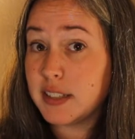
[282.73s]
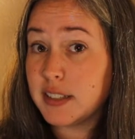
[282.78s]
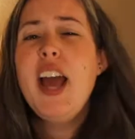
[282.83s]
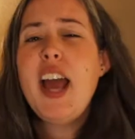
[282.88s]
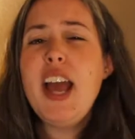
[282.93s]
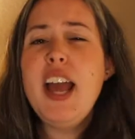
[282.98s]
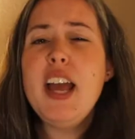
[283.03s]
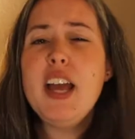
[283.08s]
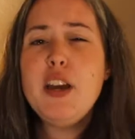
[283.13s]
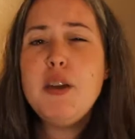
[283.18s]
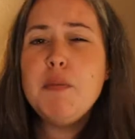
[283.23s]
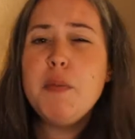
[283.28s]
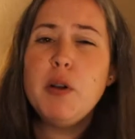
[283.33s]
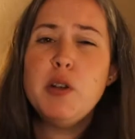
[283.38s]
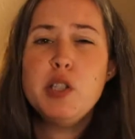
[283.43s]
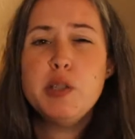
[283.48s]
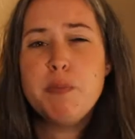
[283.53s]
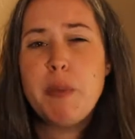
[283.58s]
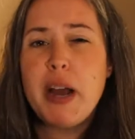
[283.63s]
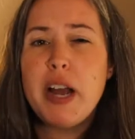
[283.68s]
And
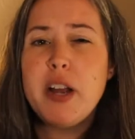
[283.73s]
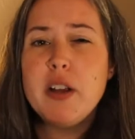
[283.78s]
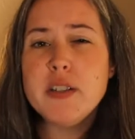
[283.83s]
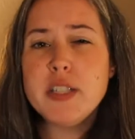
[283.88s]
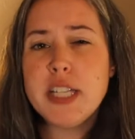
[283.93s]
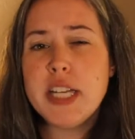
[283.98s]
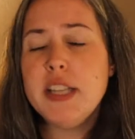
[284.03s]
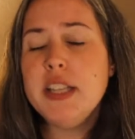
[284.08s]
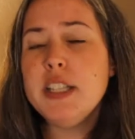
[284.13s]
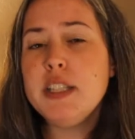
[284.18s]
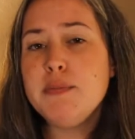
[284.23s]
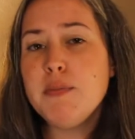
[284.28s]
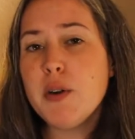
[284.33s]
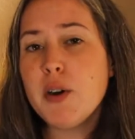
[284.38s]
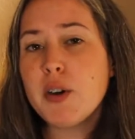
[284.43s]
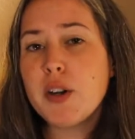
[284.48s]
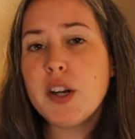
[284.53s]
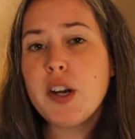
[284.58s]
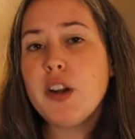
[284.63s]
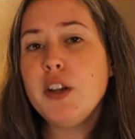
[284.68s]
most buyers in this
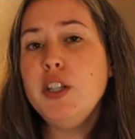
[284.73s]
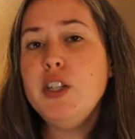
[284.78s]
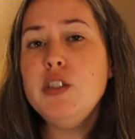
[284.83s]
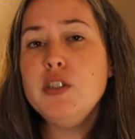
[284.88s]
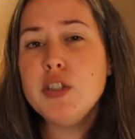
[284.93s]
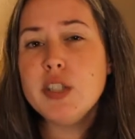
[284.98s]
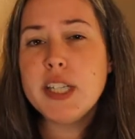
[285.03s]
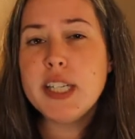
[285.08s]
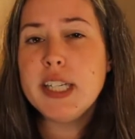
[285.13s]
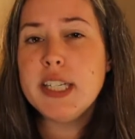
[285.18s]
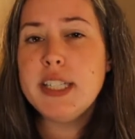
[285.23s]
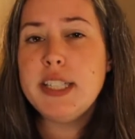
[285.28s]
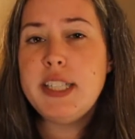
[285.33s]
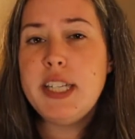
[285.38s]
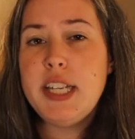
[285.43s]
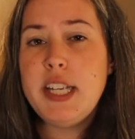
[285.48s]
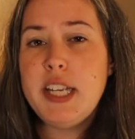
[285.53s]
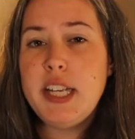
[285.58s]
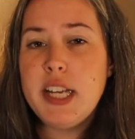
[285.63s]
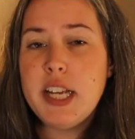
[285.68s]
market are usually going to
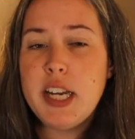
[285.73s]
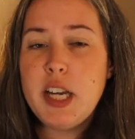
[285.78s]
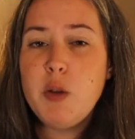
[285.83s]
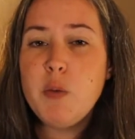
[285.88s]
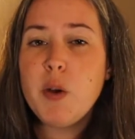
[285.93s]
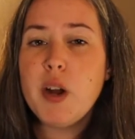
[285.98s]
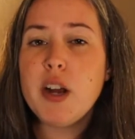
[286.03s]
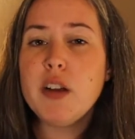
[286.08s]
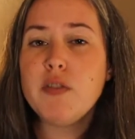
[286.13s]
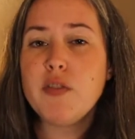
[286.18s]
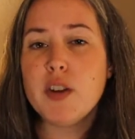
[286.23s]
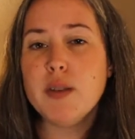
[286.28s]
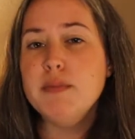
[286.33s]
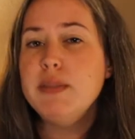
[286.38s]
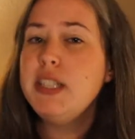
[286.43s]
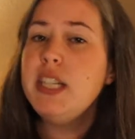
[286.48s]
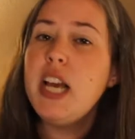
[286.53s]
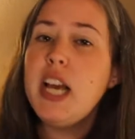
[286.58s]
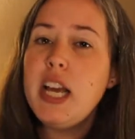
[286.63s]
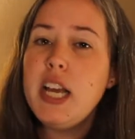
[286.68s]
see anywhere from
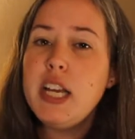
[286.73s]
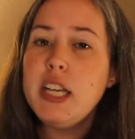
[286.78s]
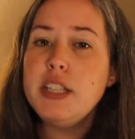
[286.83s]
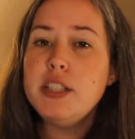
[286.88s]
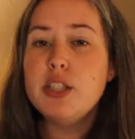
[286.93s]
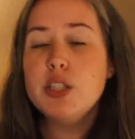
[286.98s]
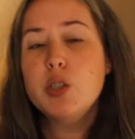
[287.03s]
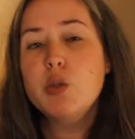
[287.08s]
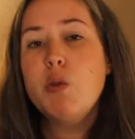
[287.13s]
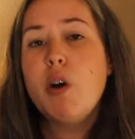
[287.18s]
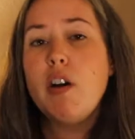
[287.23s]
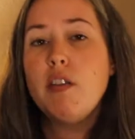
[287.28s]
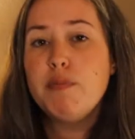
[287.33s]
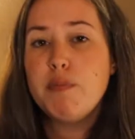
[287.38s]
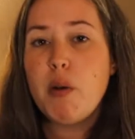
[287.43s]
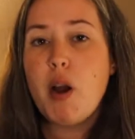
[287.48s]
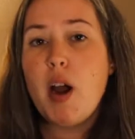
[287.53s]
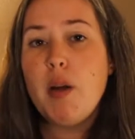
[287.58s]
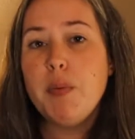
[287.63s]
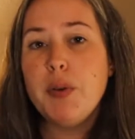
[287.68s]
10 to 12
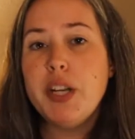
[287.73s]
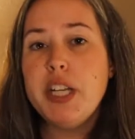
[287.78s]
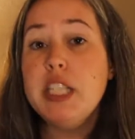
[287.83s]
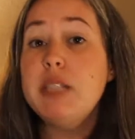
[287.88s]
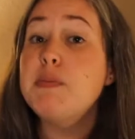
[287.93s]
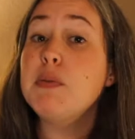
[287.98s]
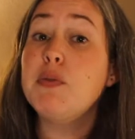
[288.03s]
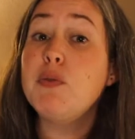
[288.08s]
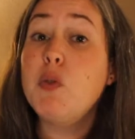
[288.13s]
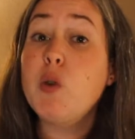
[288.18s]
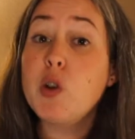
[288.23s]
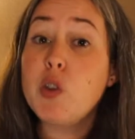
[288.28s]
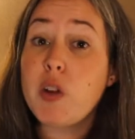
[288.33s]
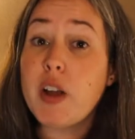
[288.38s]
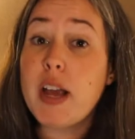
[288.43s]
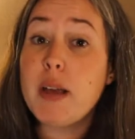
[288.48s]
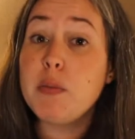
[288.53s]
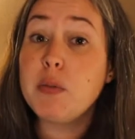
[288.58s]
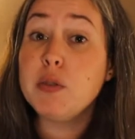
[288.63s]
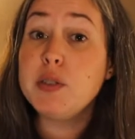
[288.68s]
properties before they're
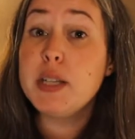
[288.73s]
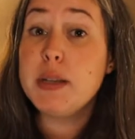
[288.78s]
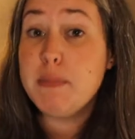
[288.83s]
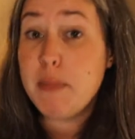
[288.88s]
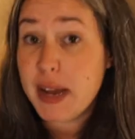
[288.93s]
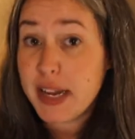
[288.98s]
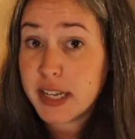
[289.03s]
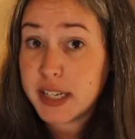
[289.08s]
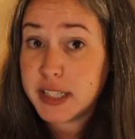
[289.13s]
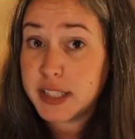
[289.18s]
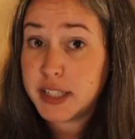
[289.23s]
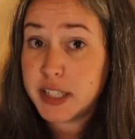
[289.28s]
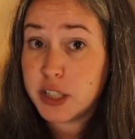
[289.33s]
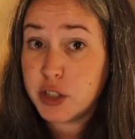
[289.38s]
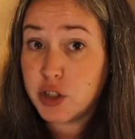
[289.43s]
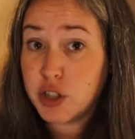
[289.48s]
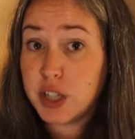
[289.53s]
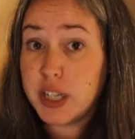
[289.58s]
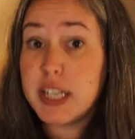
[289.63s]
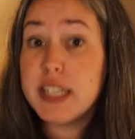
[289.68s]
able to make a
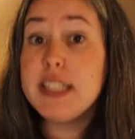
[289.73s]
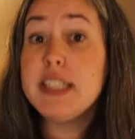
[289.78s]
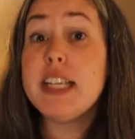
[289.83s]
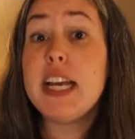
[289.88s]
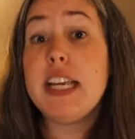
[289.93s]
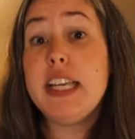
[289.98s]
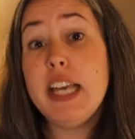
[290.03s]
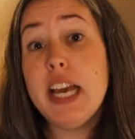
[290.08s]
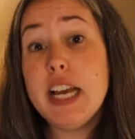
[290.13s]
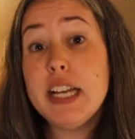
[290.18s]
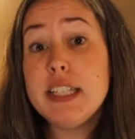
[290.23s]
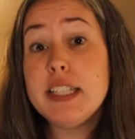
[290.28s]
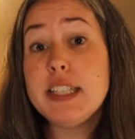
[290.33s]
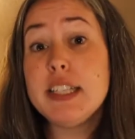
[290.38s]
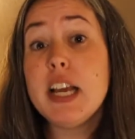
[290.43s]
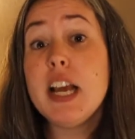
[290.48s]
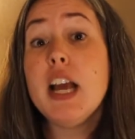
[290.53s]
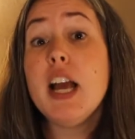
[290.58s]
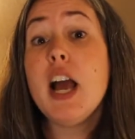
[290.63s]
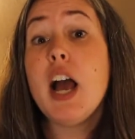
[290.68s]
decision and say, yes,
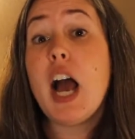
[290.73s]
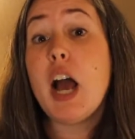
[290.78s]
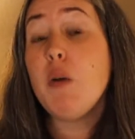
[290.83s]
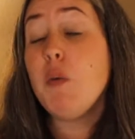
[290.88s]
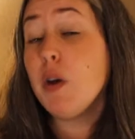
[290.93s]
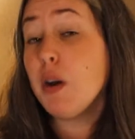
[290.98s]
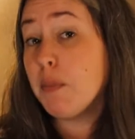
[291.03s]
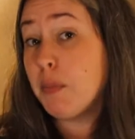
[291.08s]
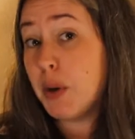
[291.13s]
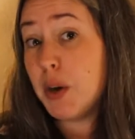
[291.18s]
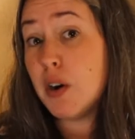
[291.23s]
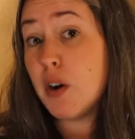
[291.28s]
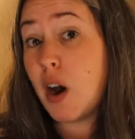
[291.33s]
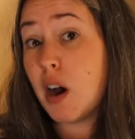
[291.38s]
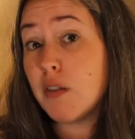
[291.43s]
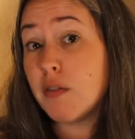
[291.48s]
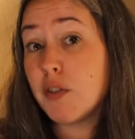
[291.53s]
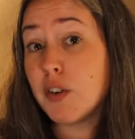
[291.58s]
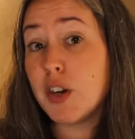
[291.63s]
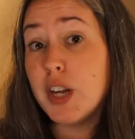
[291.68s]
I want to put an
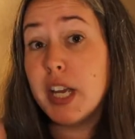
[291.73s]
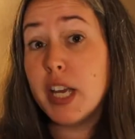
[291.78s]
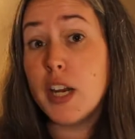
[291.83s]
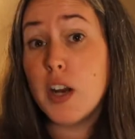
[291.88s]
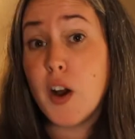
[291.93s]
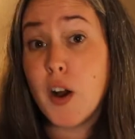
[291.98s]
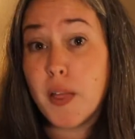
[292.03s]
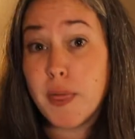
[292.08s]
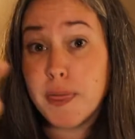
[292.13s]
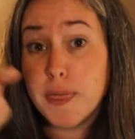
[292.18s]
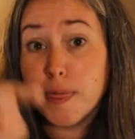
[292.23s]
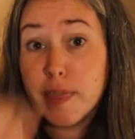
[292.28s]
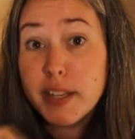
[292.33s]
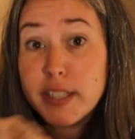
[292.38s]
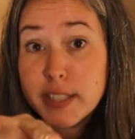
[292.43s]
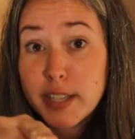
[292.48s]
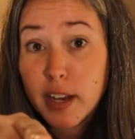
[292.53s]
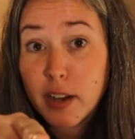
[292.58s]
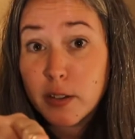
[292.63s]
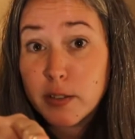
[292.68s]
offer in on this
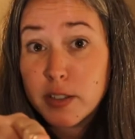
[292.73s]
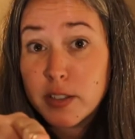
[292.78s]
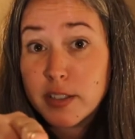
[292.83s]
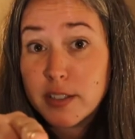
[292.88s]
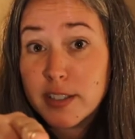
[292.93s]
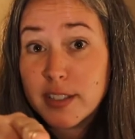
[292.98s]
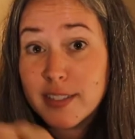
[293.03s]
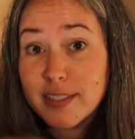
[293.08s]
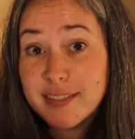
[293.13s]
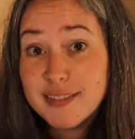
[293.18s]
house.